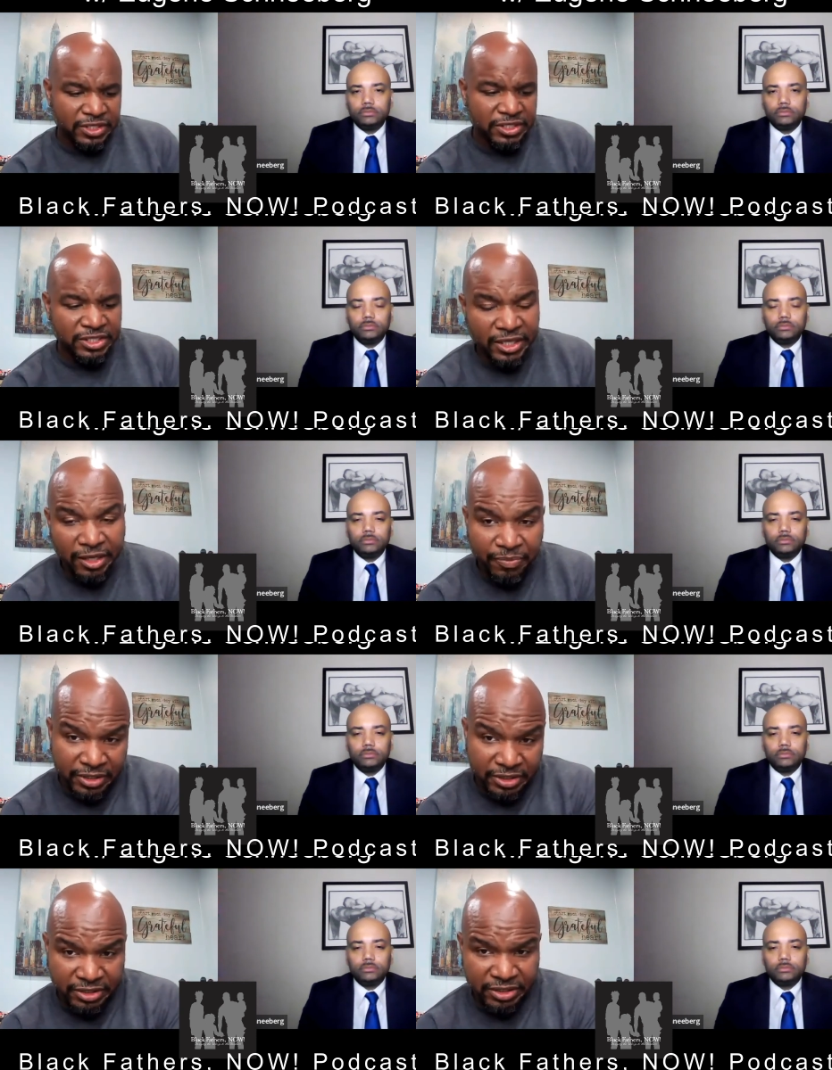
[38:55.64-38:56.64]

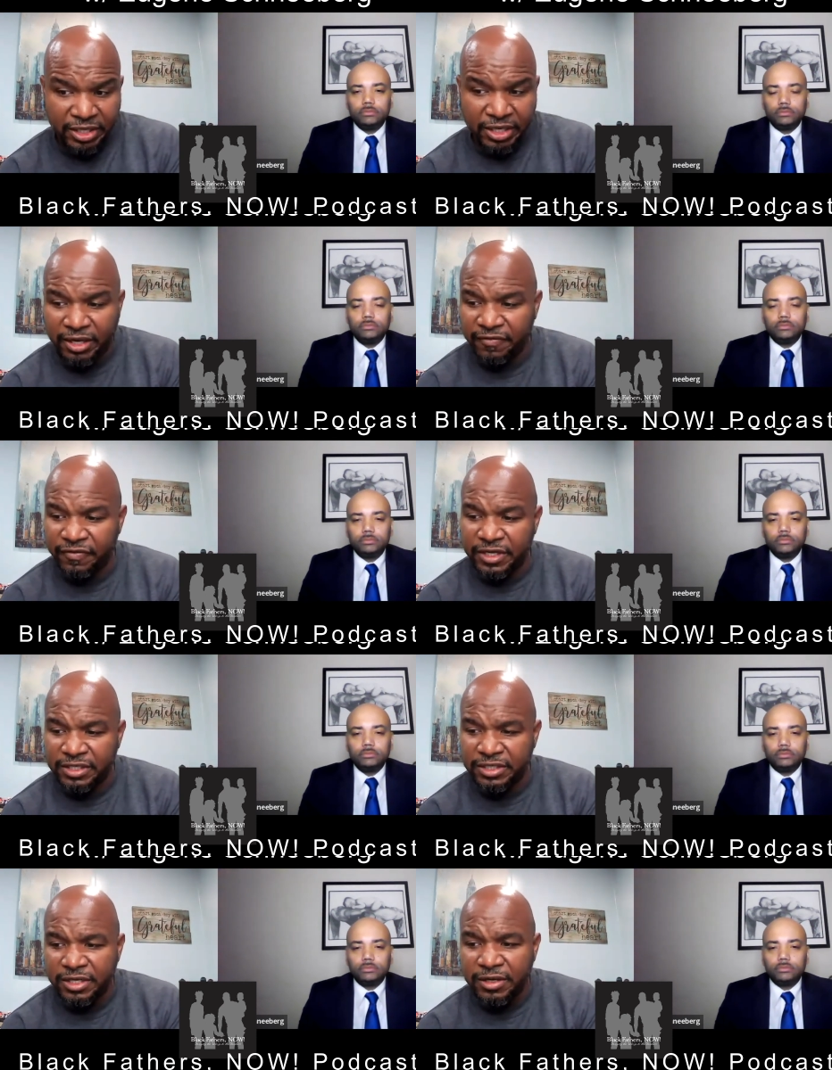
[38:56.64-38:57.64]
Speaker 1: snippets of
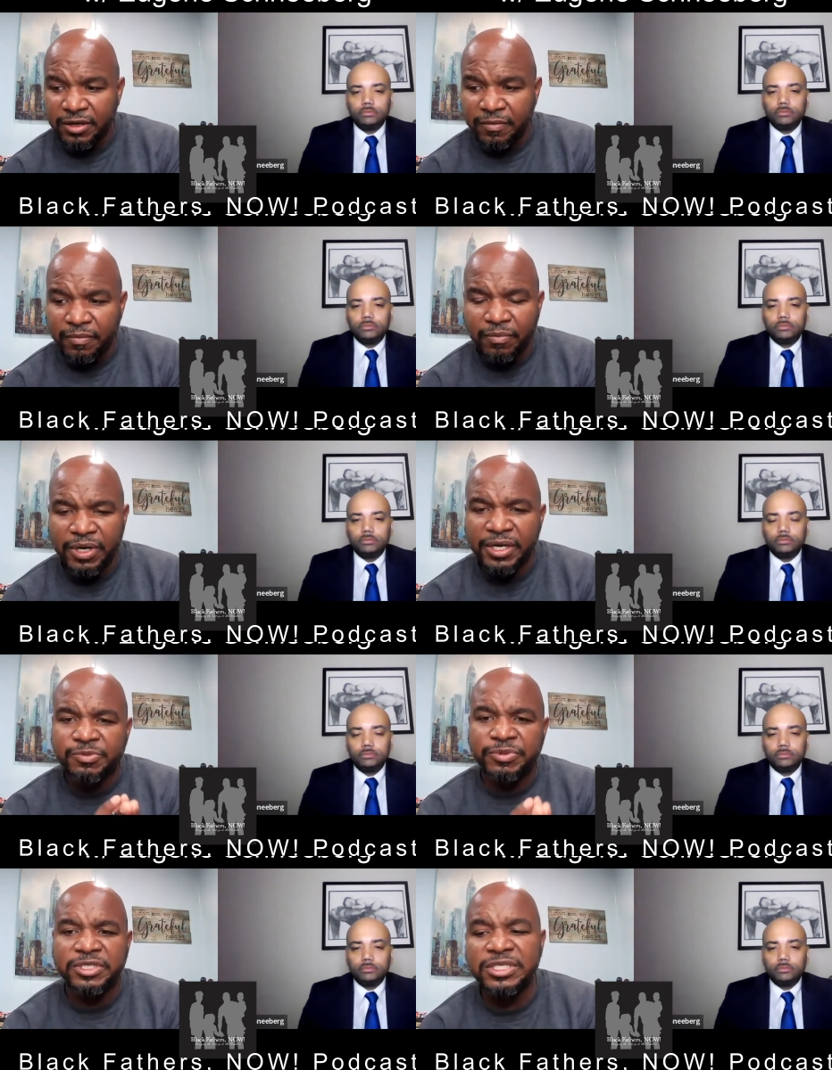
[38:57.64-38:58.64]
this, but
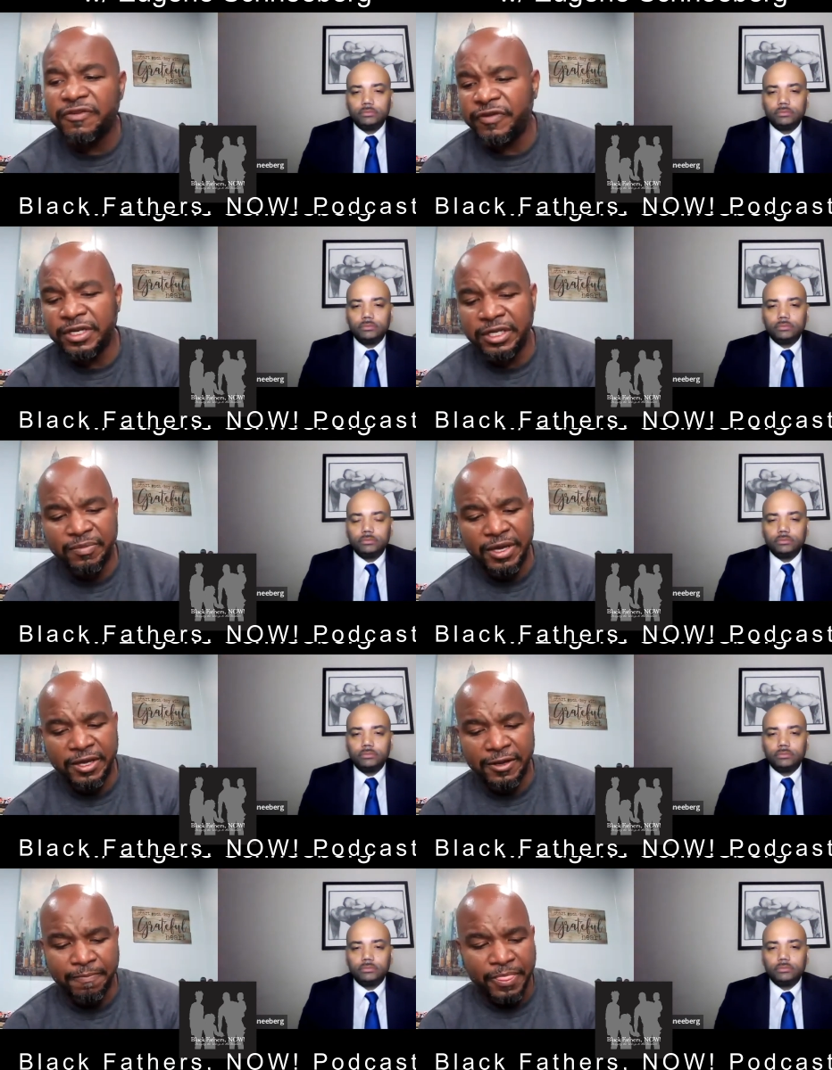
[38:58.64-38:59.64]
specifically,
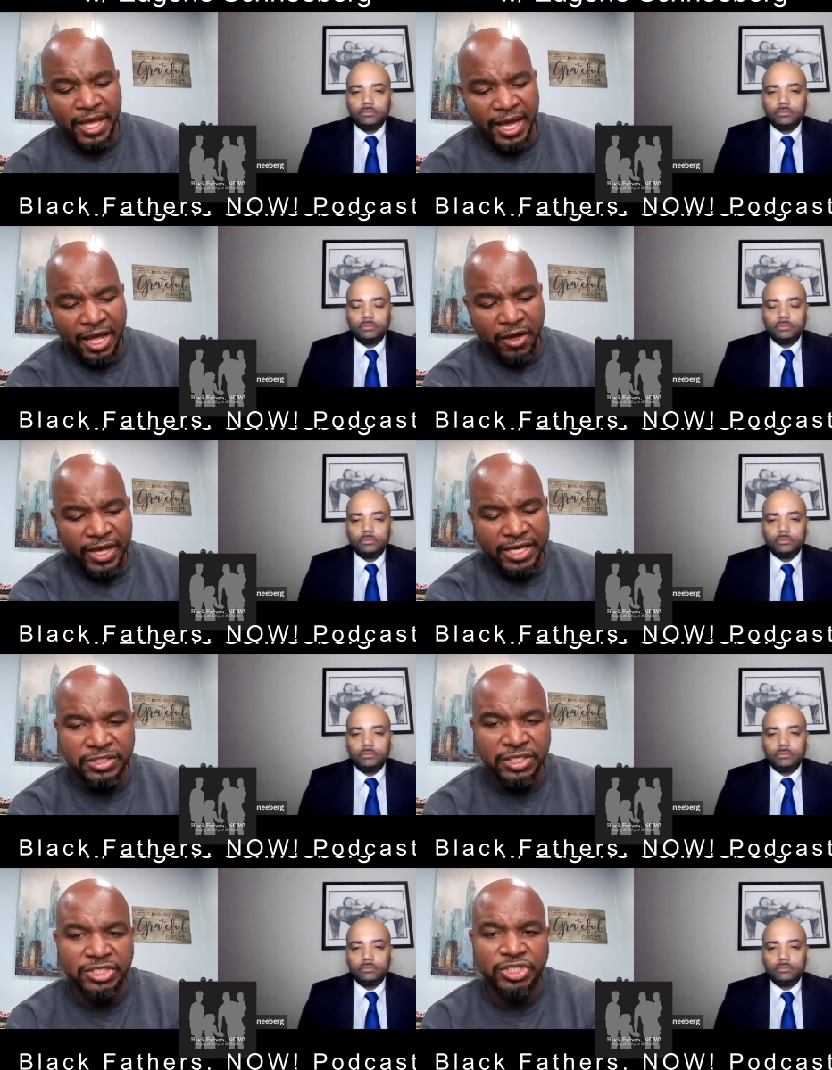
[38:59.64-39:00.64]
man, how has
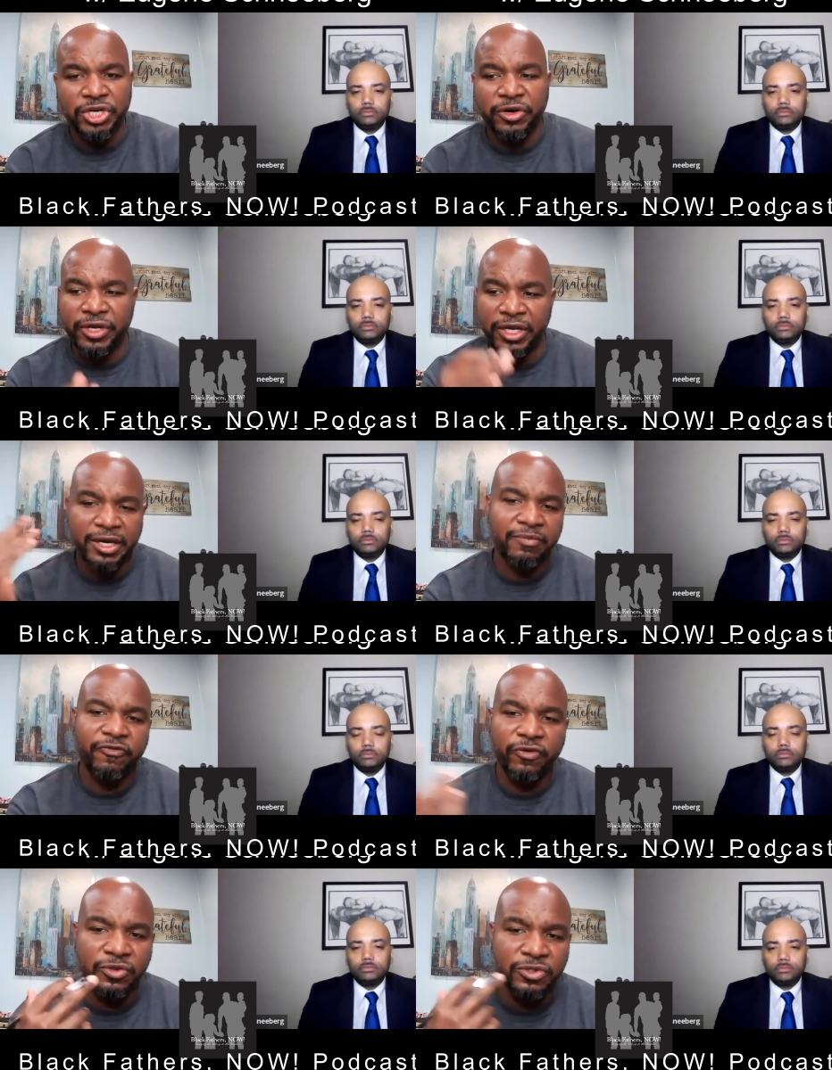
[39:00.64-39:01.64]
this journey come
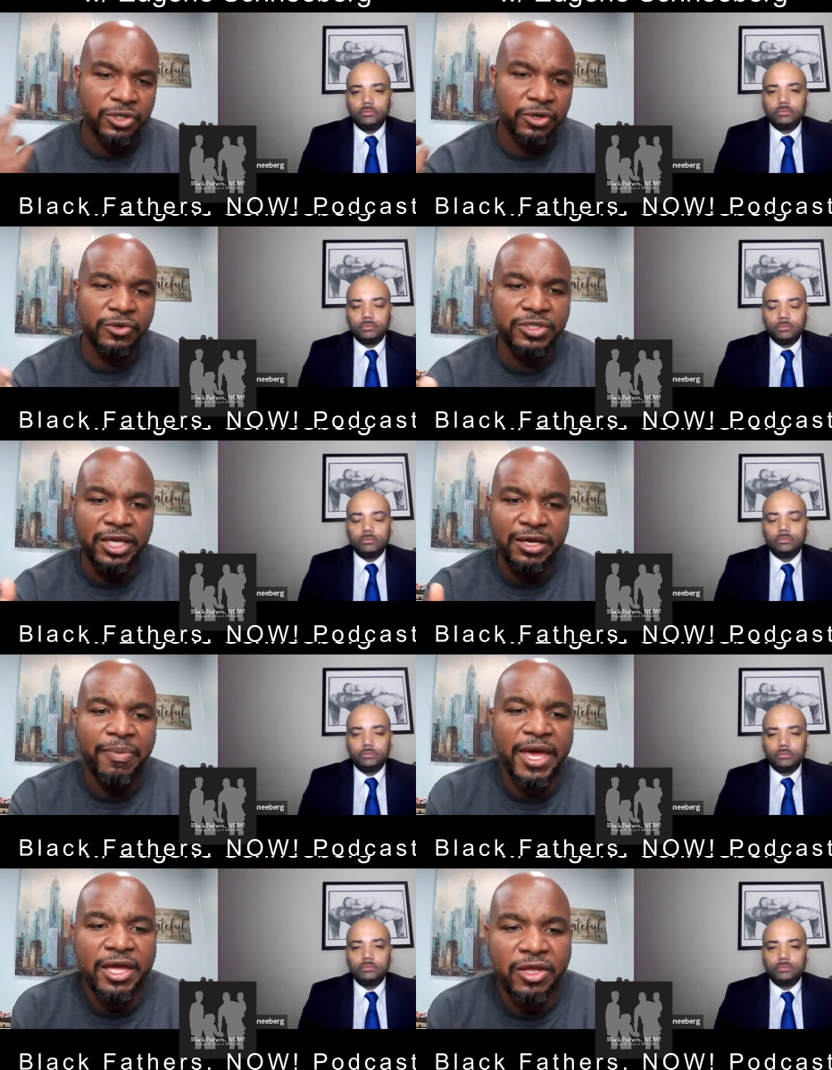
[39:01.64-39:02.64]
full circle to
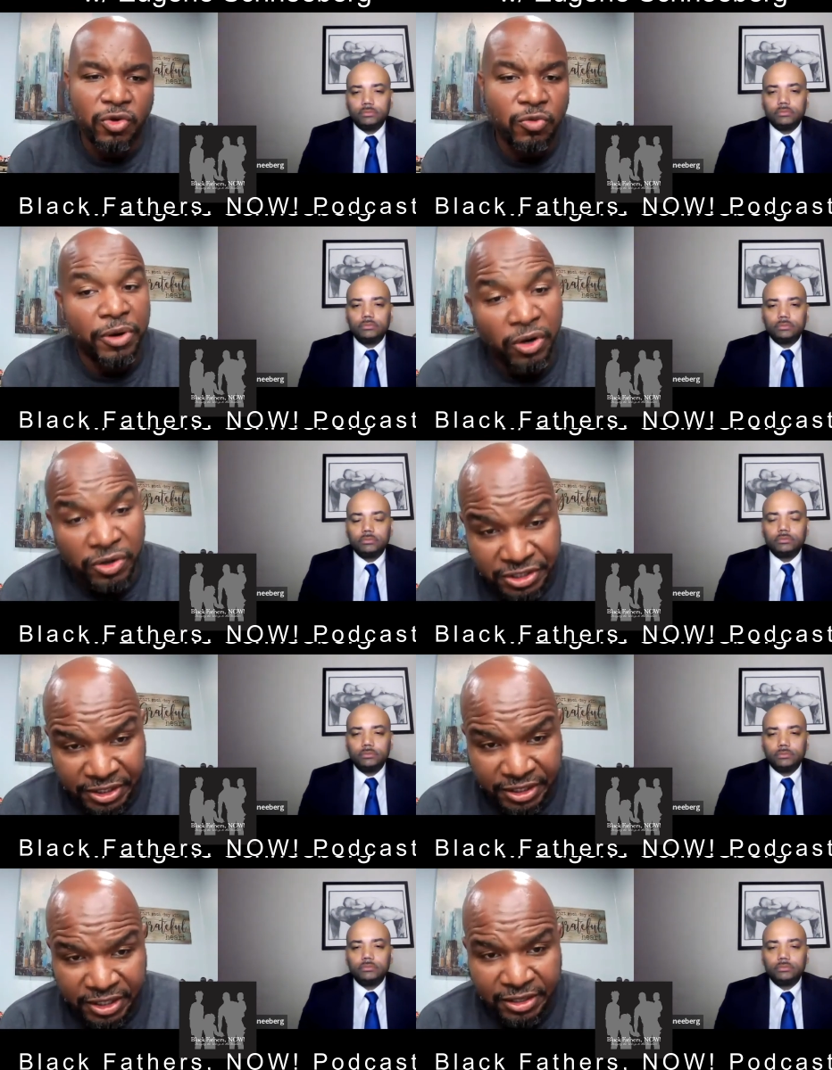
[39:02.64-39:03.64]
impact you
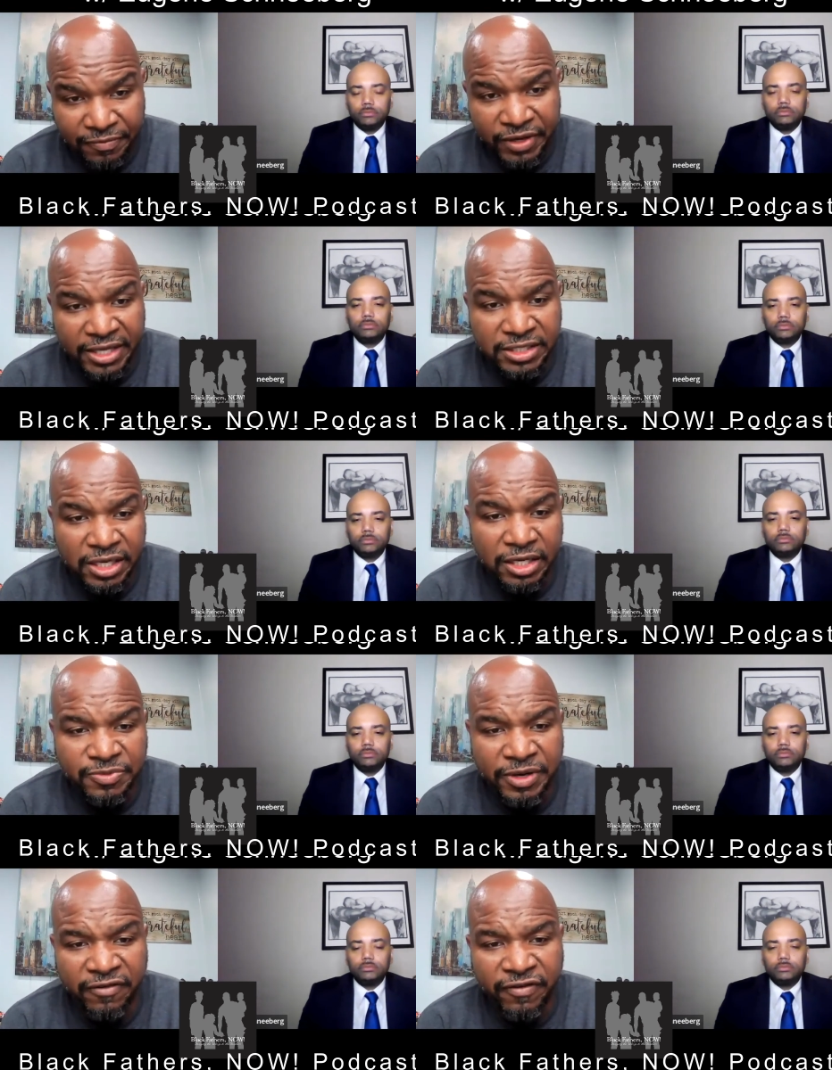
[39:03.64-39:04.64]
personally as a husband and a